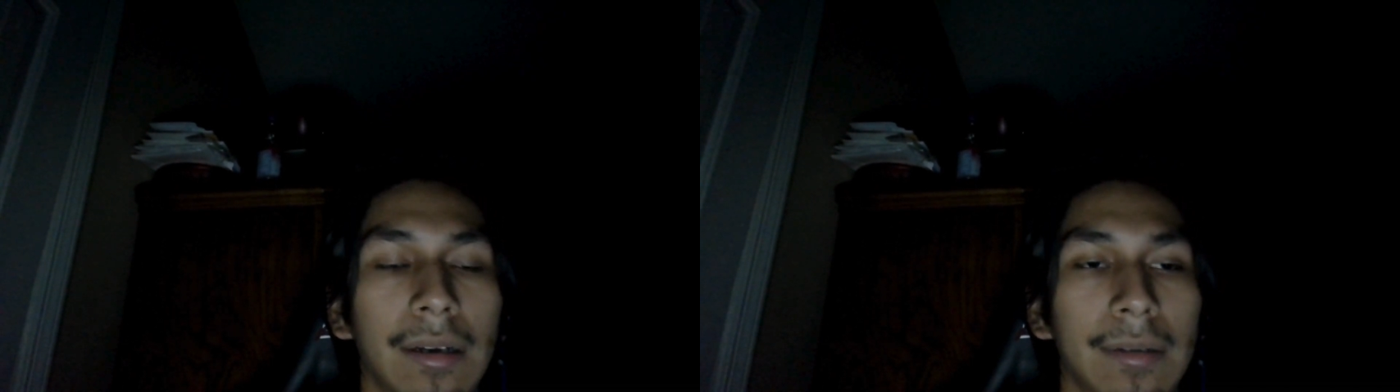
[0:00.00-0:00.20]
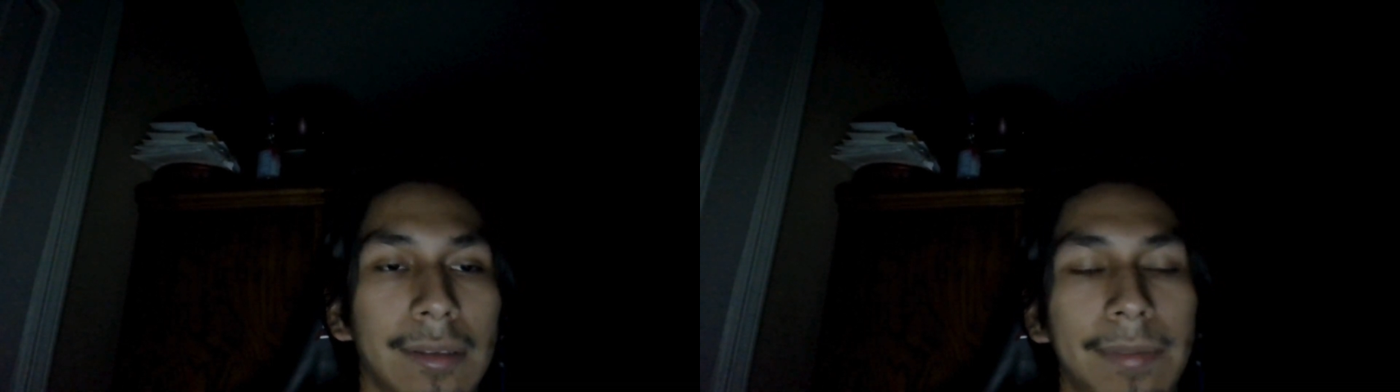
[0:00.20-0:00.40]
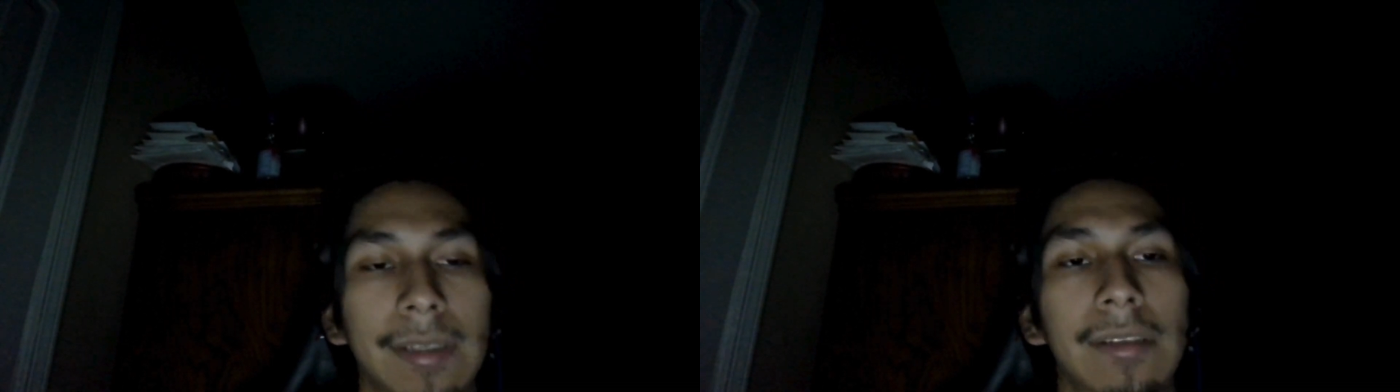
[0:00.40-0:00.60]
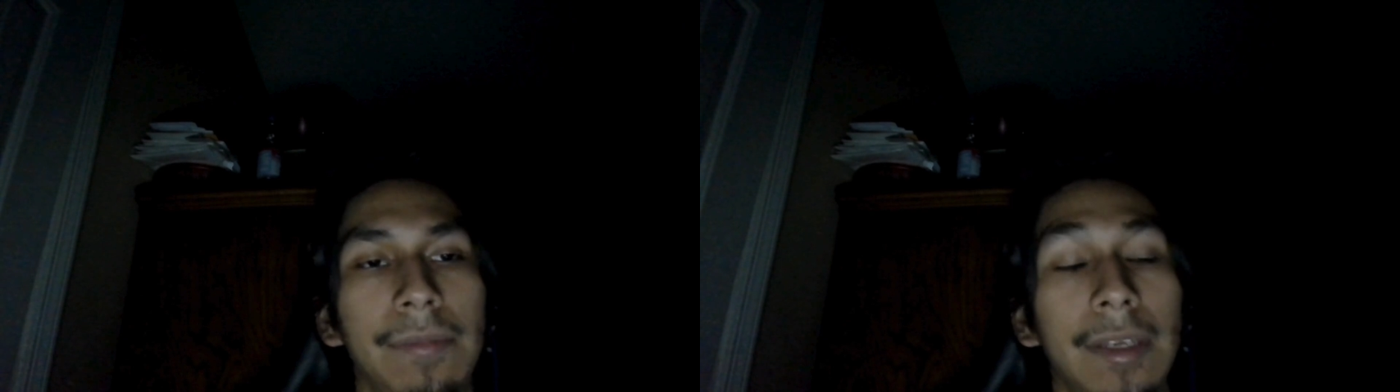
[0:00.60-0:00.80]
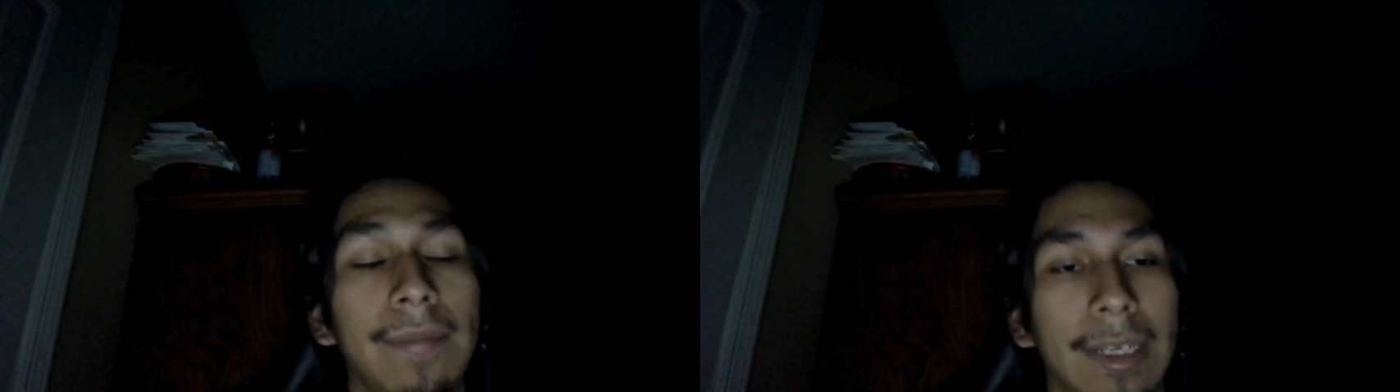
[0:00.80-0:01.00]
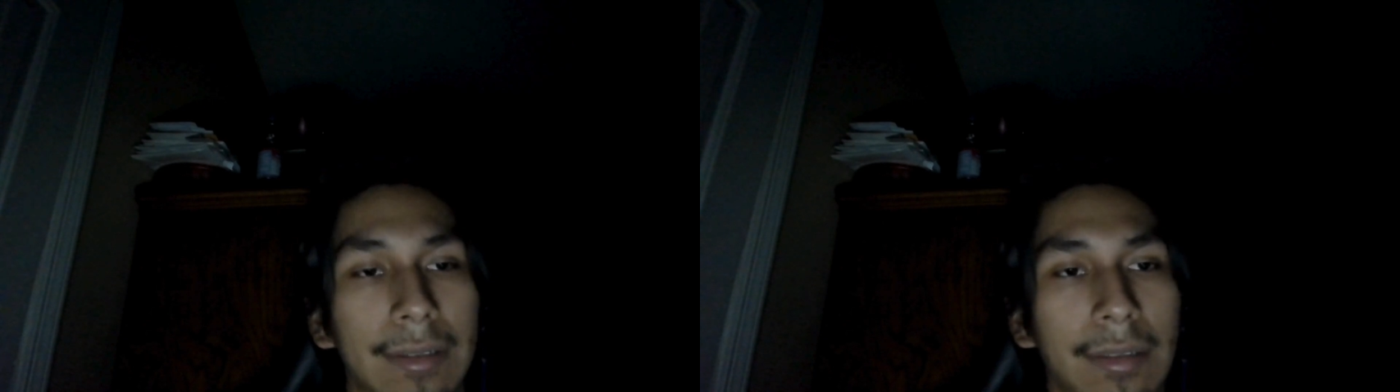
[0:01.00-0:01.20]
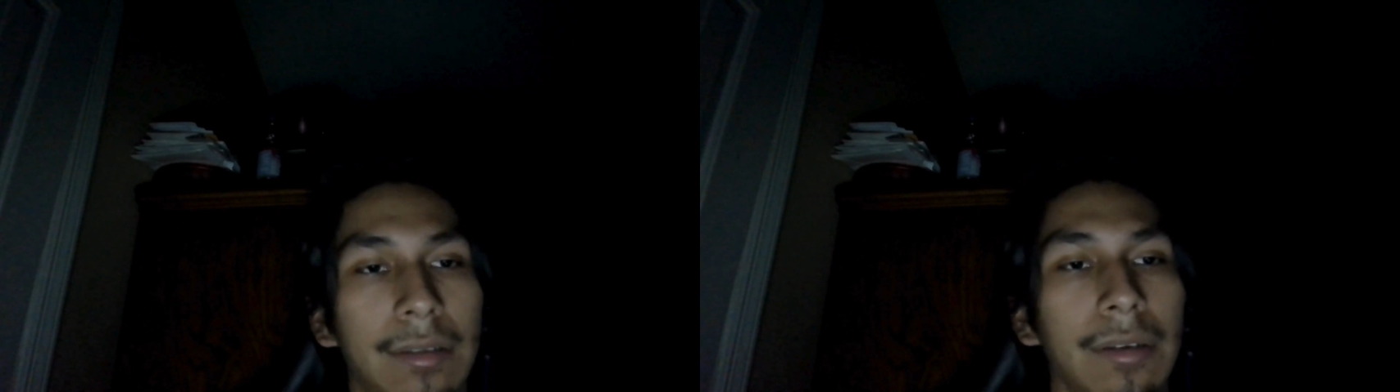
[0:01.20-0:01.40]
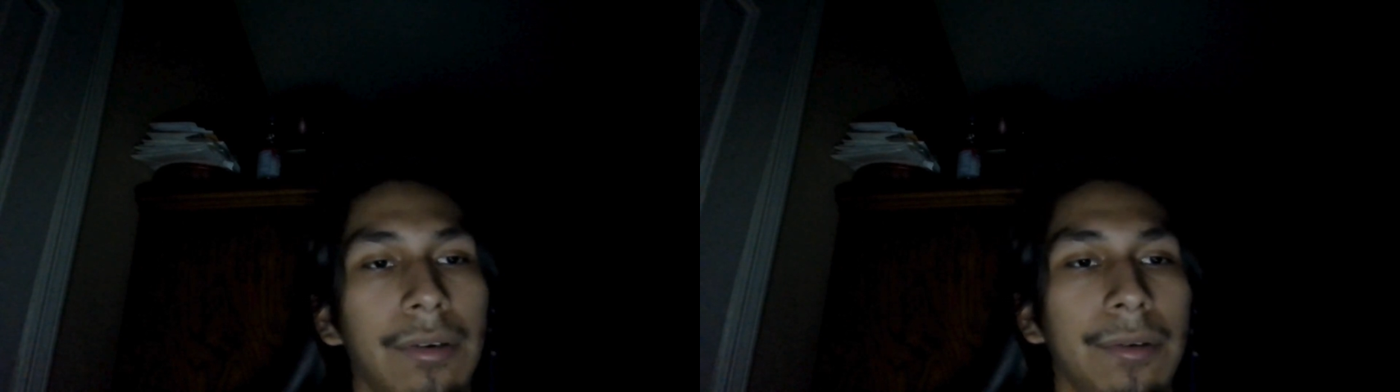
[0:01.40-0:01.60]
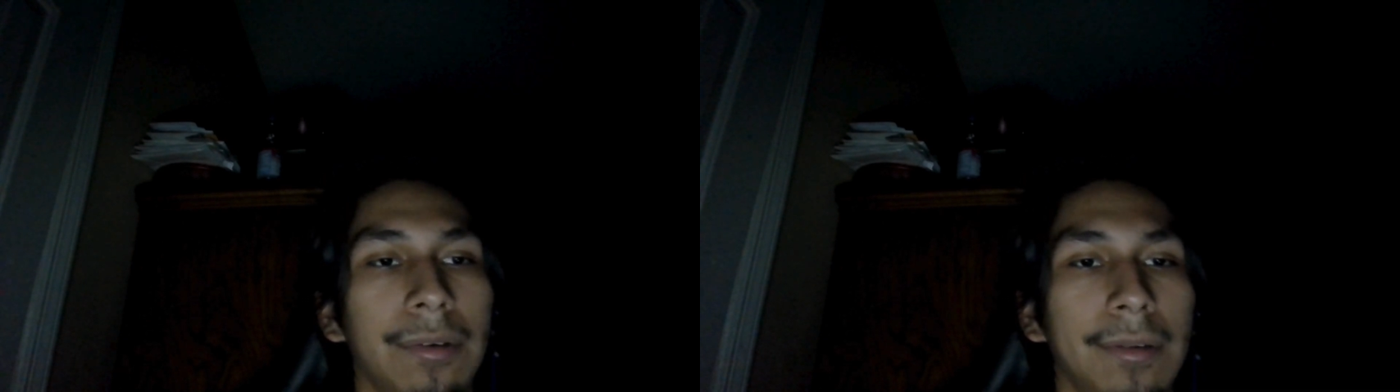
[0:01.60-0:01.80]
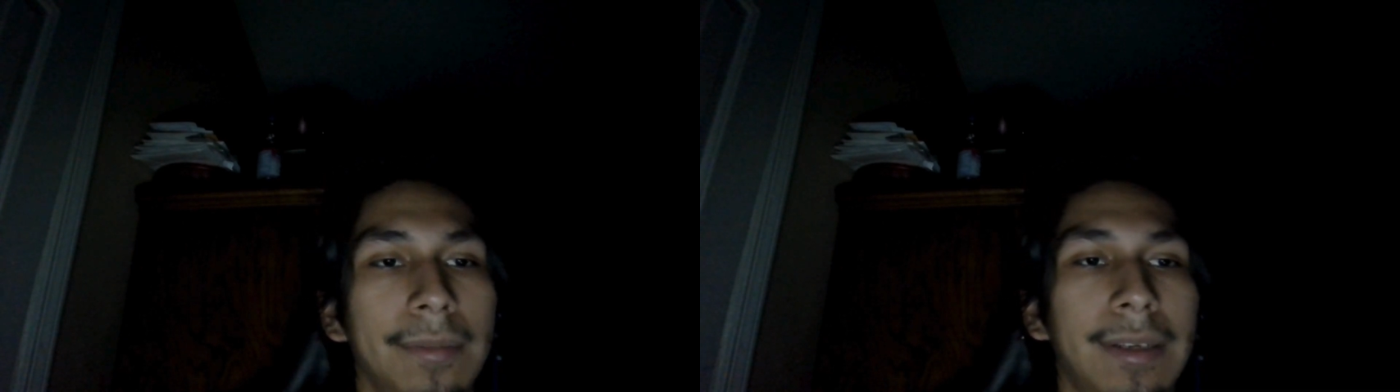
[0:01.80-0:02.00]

especially me and my sister, grew up.